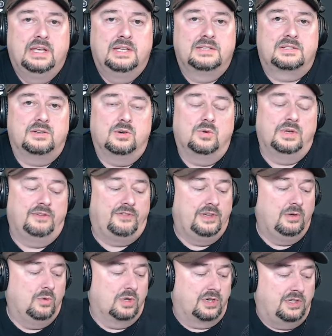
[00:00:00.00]
So if you
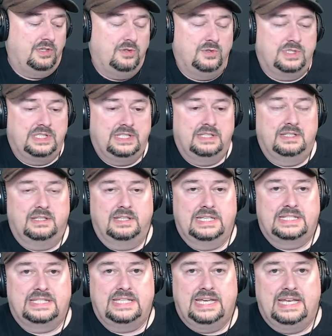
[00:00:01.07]
were using,
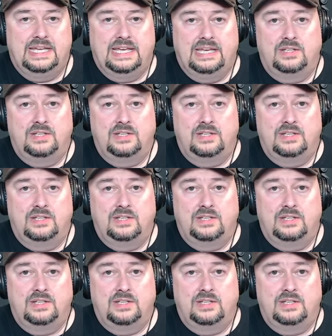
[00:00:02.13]
let's say, a